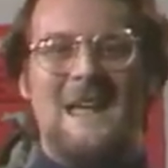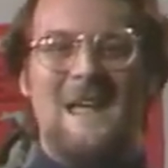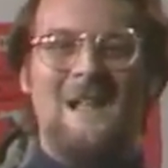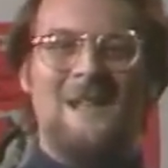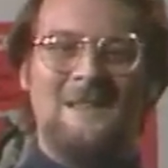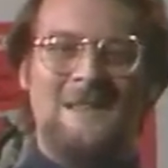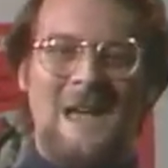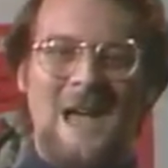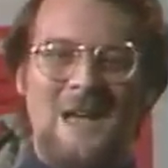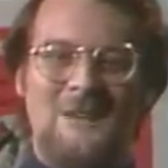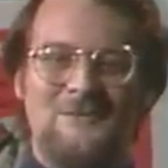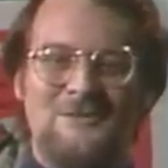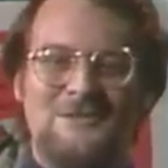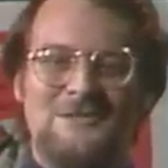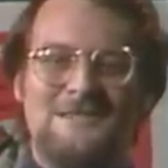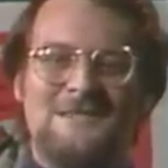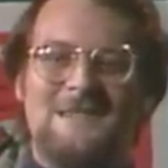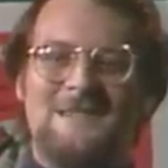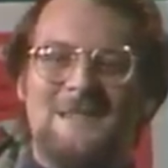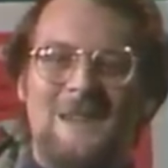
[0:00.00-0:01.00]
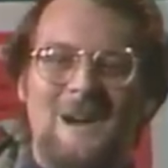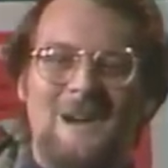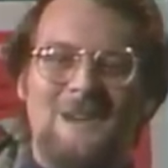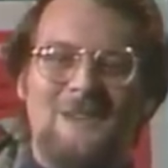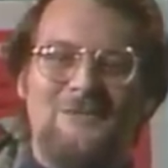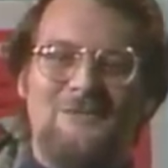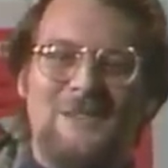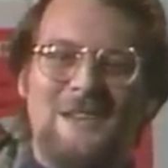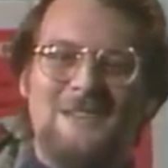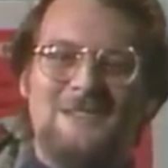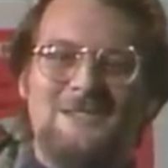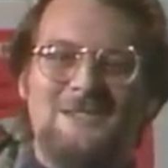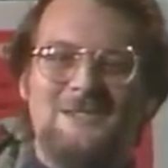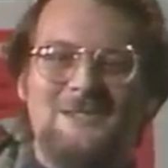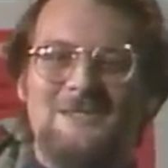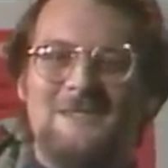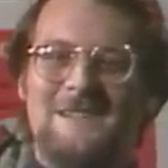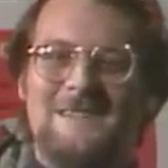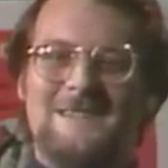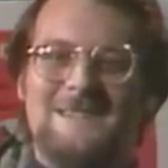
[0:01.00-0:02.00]
Helldivers, The Dark
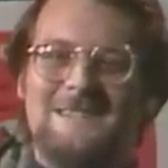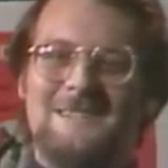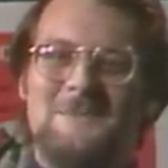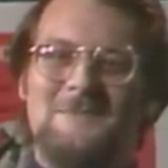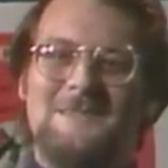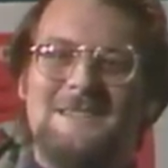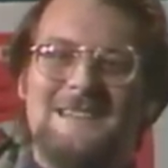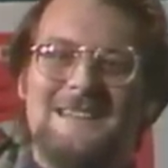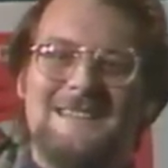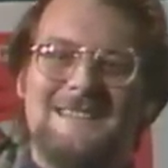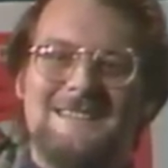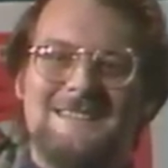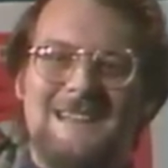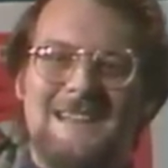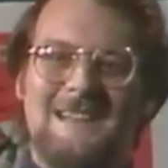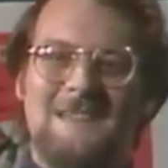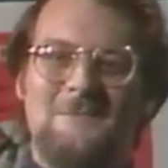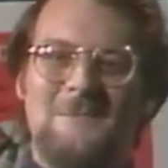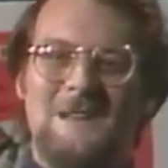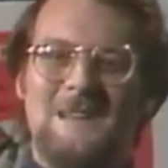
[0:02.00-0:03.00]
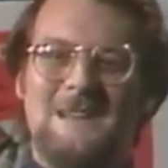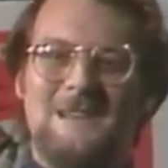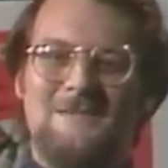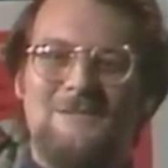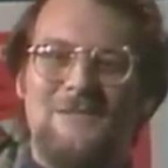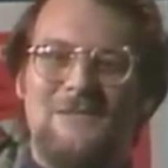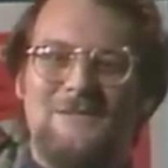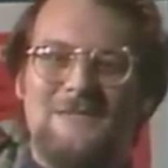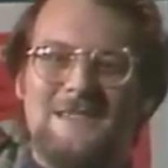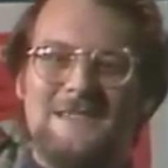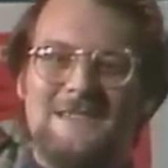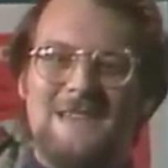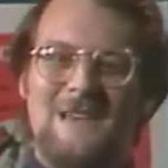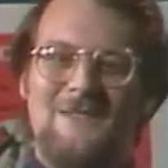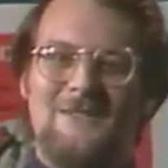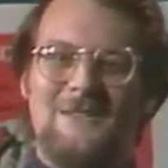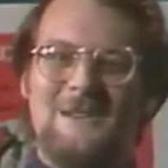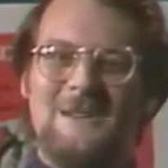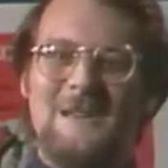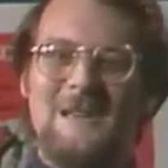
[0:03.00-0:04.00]
Avenger, and The Gypsy and the Gentleman in
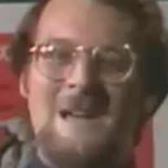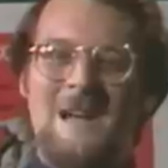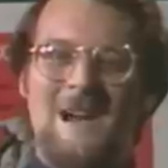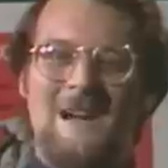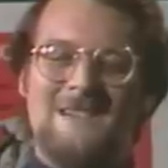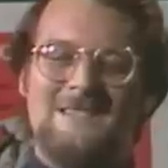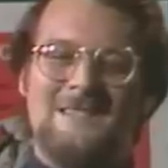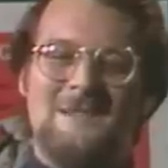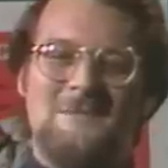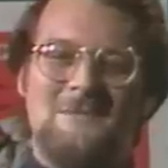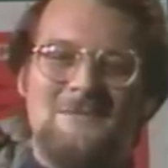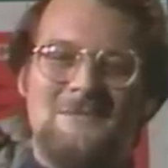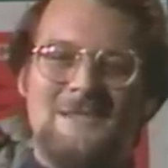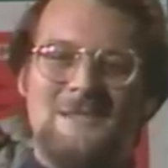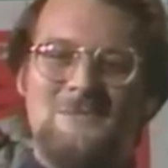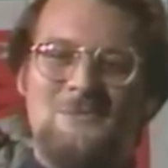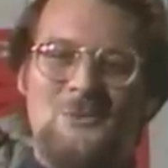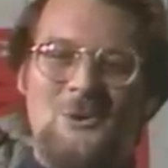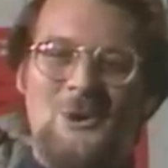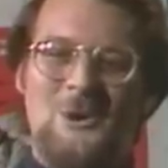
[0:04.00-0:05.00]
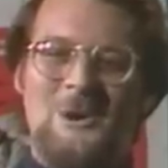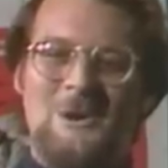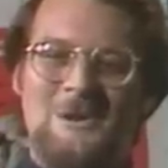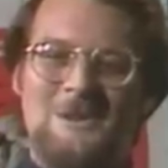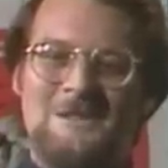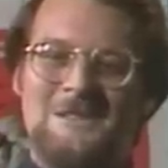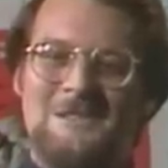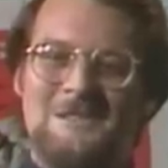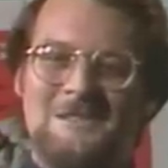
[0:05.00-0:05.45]
57 are some of the more